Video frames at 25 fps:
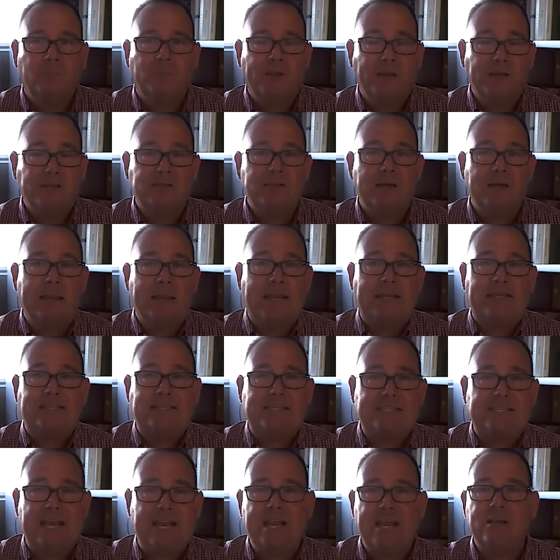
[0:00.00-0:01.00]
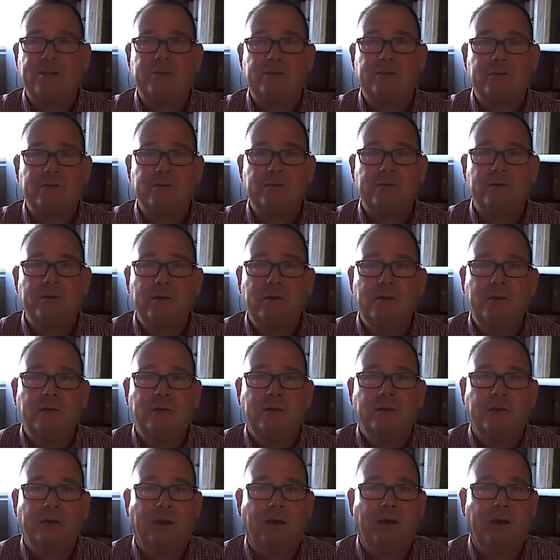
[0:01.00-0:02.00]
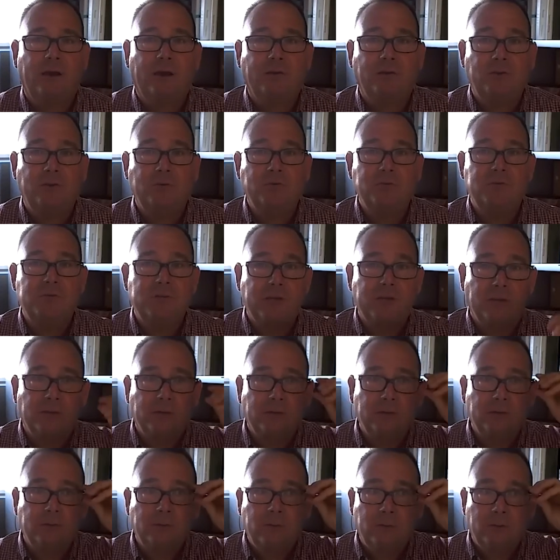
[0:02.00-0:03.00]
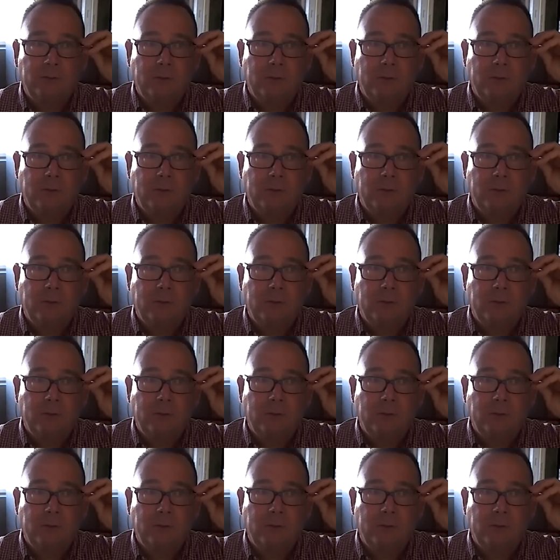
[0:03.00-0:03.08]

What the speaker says: based on a standard using,